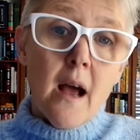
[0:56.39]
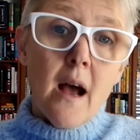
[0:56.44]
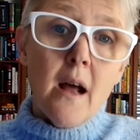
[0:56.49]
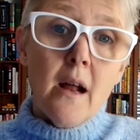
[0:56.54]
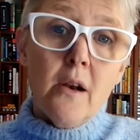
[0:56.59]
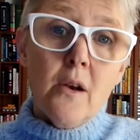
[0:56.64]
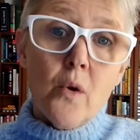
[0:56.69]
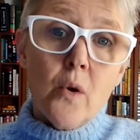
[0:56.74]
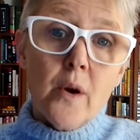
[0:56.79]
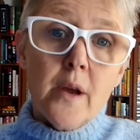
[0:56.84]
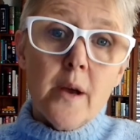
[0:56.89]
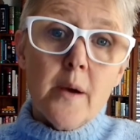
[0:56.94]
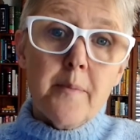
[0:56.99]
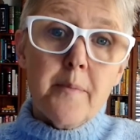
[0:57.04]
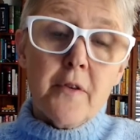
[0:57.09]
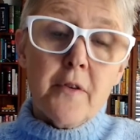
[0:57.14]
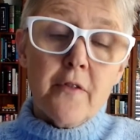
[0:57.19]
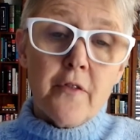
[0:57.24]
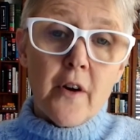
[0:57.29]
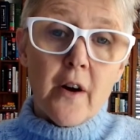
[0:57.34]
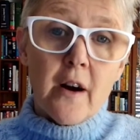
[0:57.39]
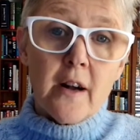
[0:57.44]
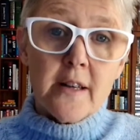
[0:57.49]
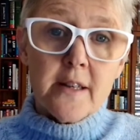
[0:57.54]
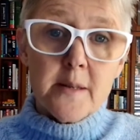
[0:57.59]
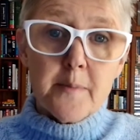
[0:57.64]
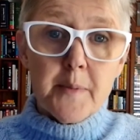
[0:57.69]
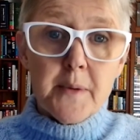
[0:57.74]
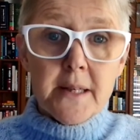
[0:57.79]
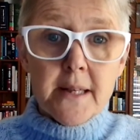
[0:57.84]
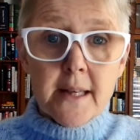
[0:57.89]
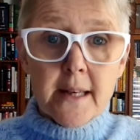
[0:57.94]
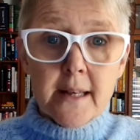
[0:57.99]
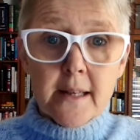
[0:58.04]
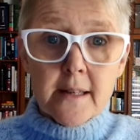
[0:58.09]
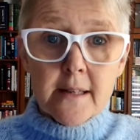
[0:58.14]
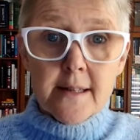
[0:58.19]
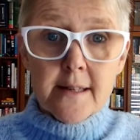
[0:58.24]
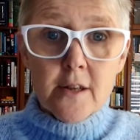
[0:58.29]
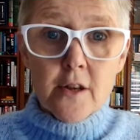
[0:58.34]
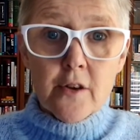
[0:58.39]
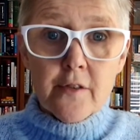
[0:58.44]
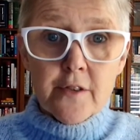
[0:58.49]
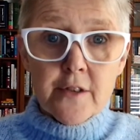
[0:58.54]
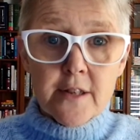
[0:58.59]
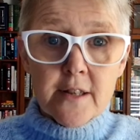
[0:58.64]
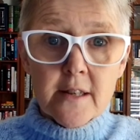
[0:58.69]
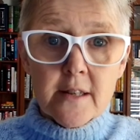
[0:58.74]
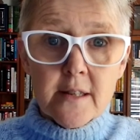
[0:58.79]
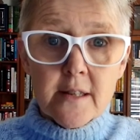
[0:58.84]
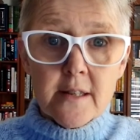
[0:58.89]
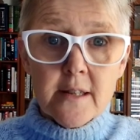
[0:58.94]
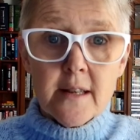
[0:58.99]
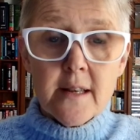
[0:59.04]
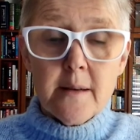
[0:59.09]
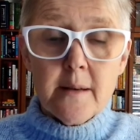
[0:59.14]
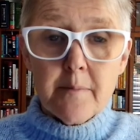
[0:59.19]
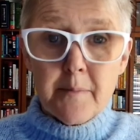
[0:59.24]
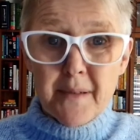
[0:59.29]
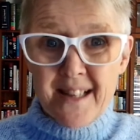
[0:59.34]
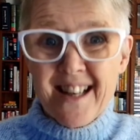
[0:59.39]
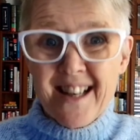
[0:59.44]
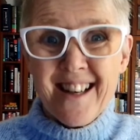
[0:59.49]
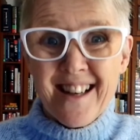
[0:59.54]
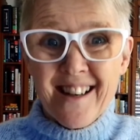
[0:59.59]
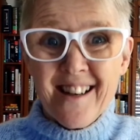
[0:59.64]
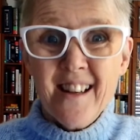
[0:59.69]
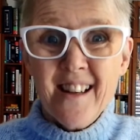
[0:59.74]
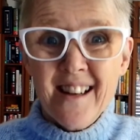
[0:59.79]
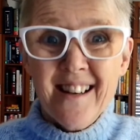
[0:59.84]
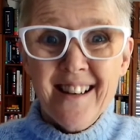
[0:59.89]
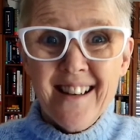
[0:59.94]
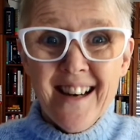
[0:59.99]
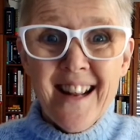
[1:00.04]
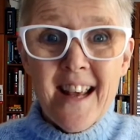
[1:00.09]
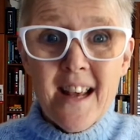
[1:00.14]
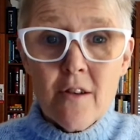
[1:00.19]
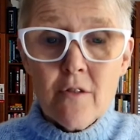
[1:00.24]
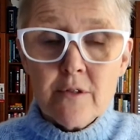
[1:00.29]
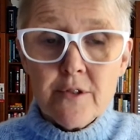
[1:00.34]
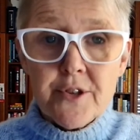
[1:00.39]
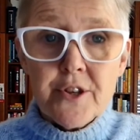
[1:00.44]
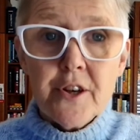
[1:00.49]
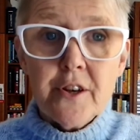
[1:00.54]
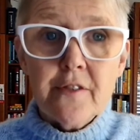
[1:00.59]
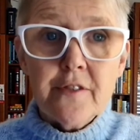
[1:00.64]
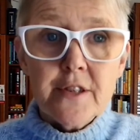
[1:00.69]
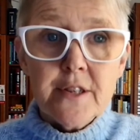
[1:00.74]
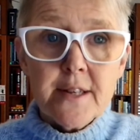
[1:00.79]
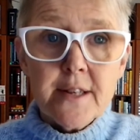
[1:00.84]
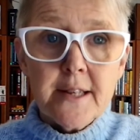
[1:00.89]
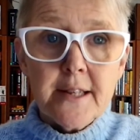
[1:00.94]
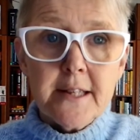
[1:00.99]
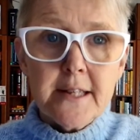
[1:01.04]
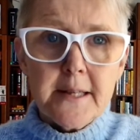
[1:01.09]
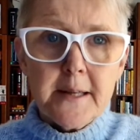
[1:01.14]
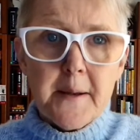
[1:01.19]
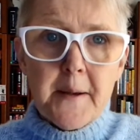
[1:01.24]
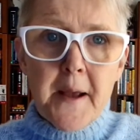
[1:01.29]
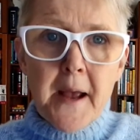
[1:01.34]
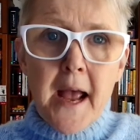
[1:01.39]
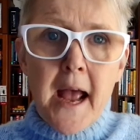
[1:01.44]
a lawyer provides particular services, in particular legal services.